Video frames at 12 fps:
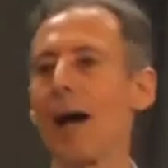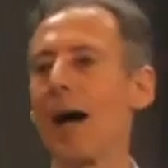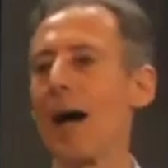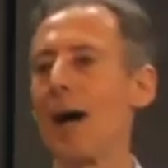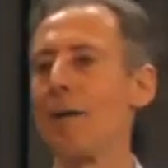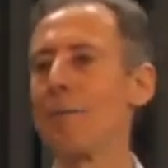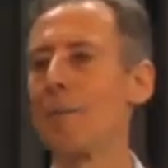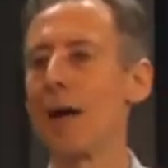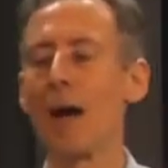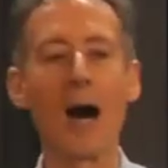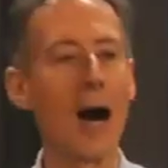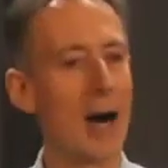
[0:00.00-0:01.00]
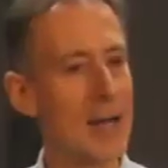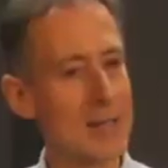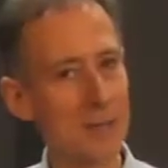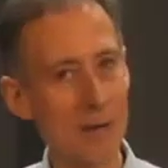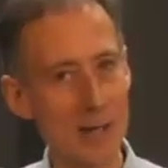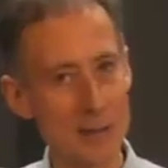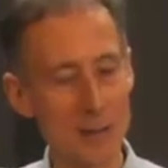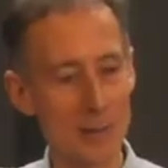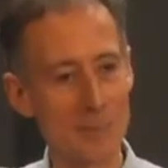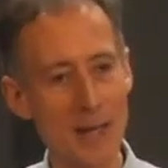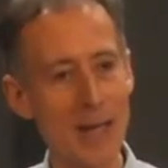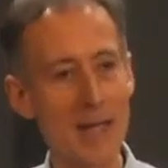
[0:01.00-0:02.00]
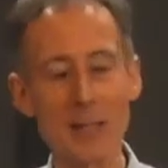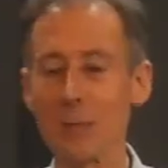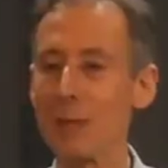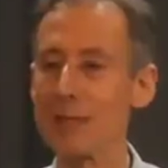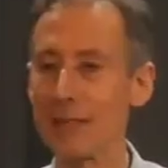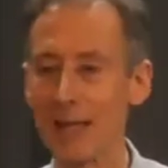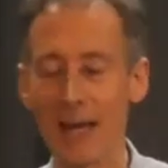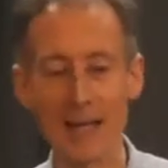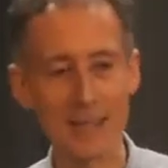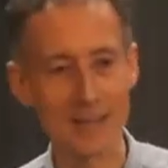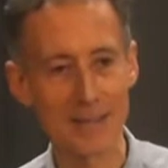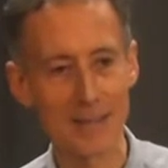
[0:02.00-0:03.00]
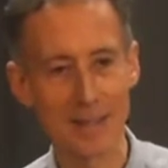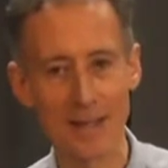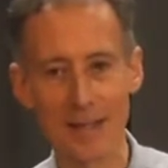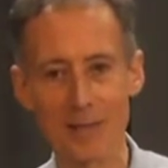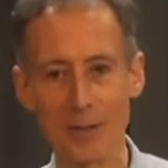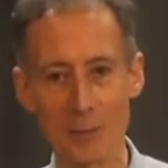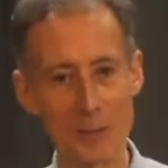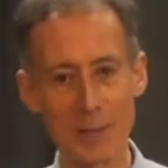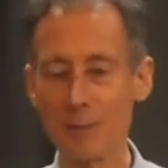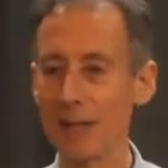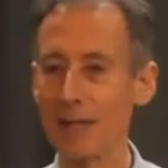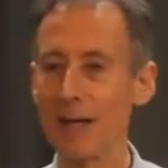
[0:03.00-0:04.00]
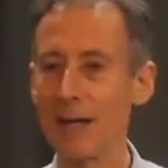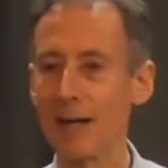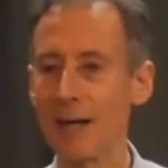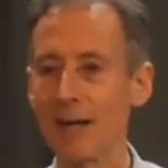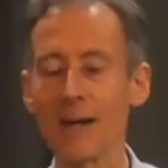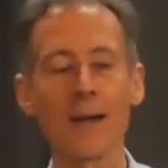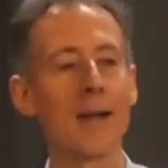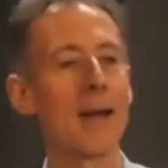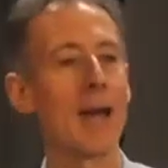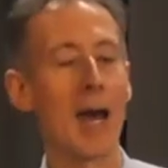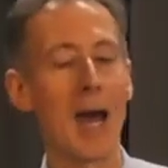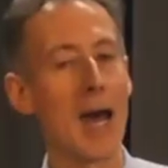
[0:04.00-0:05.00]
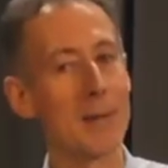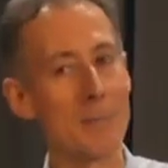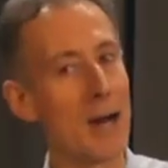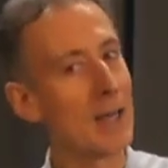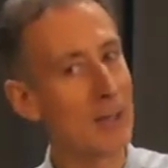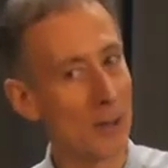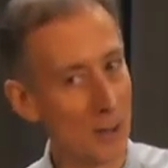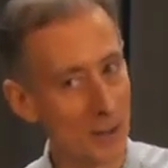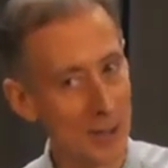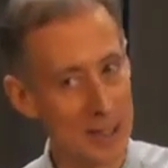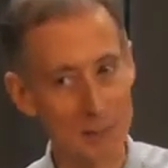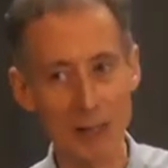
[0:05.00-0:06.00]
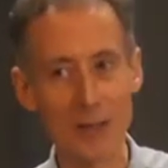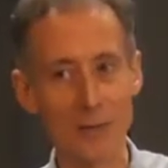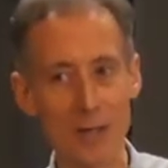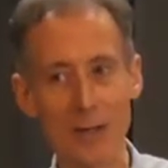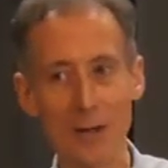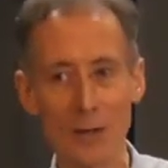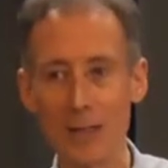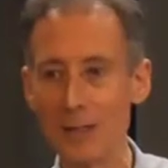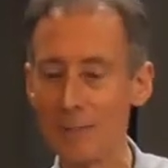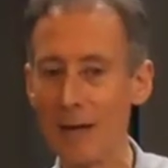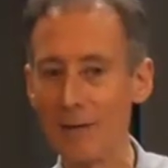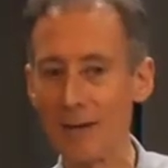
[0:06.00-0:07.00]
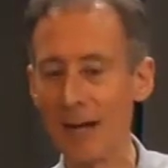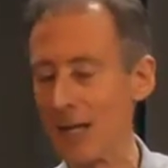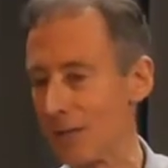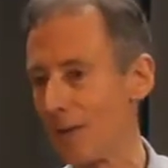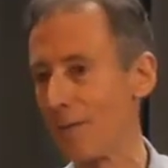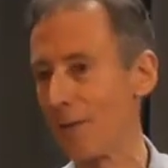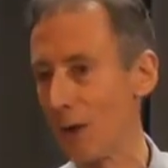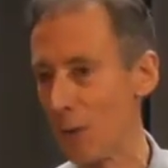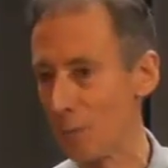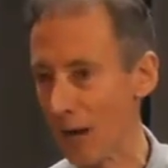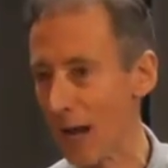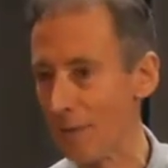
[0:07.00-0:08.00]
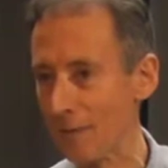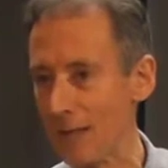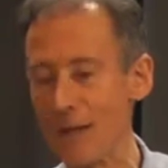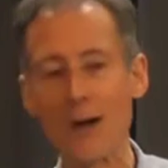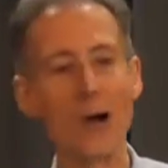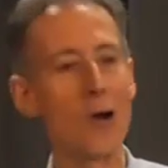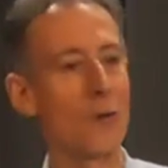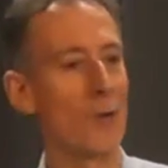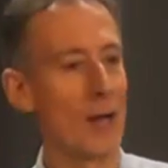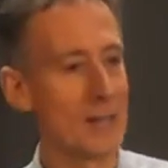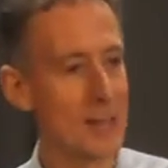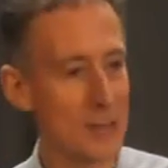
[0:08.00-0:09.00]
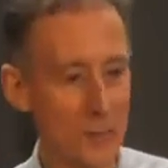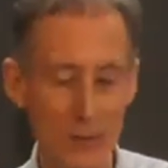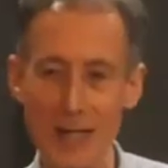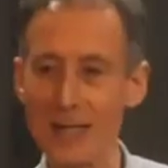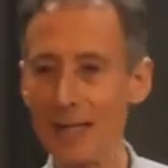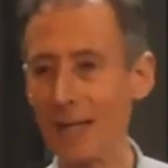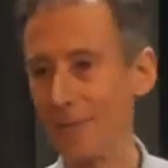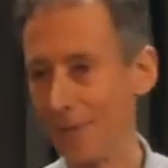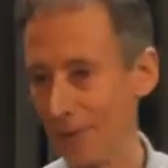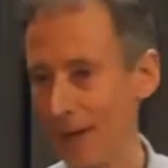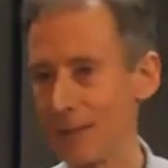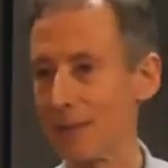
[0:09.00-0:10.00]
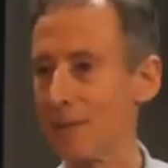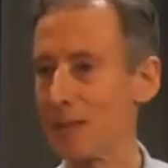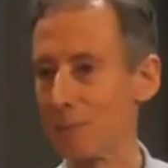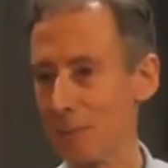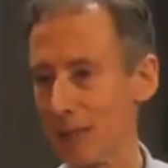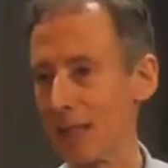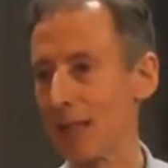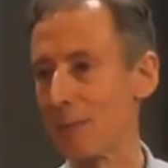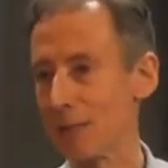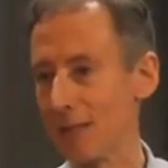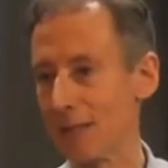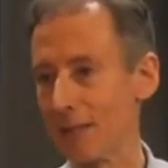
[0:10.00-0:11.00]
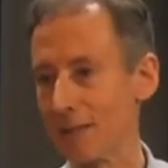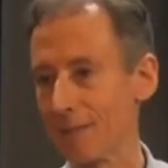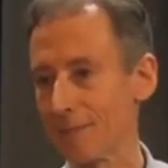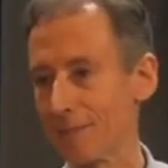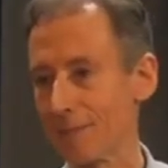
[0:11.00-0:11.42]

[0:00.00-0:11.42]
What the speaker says: I scratched the top of my head to indicate that it was him in the car, and my colleagues, my 3 colleagues from Outrage, very bravely ran straight in front of his speeding limousine.